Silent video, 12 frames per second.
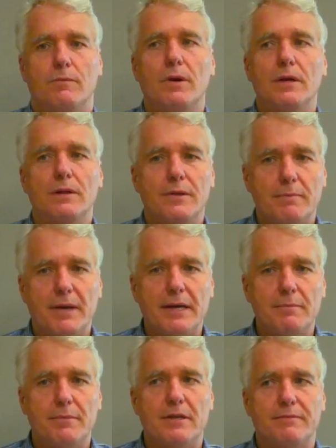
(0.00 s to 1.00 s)
Well, the
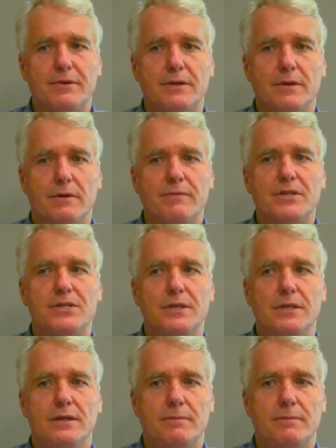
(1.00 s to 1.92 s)
main obviously